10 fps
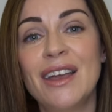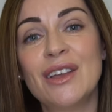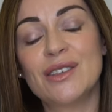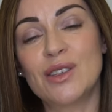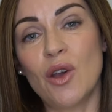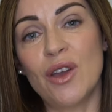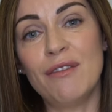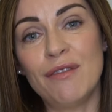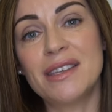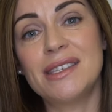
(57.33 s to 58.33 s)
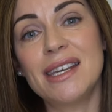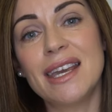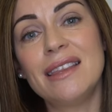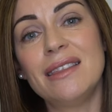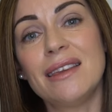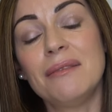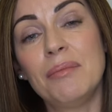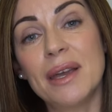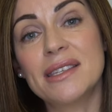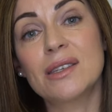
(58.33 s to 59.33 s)
So investing in the
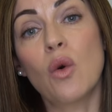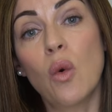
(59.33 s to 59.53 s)
best